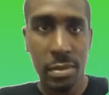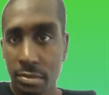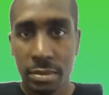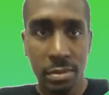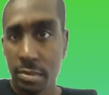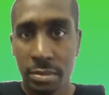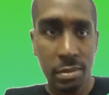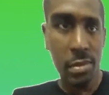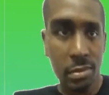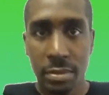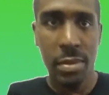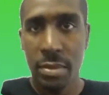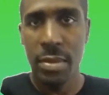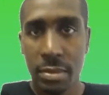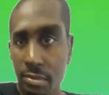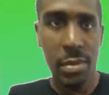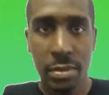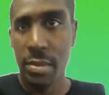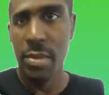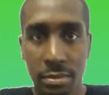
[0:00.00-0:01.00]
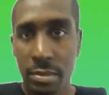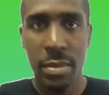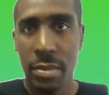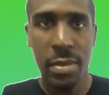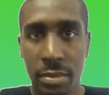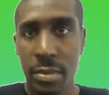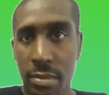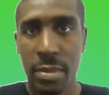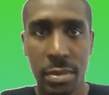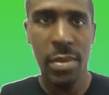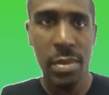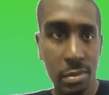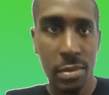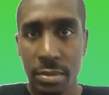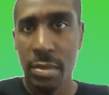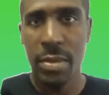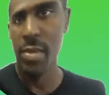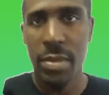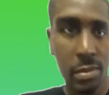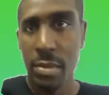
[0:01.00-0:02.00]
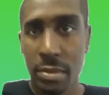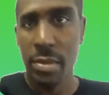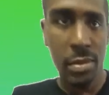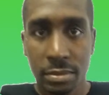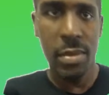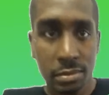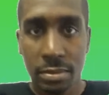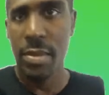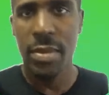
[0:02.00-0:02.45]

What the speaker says: meant to say?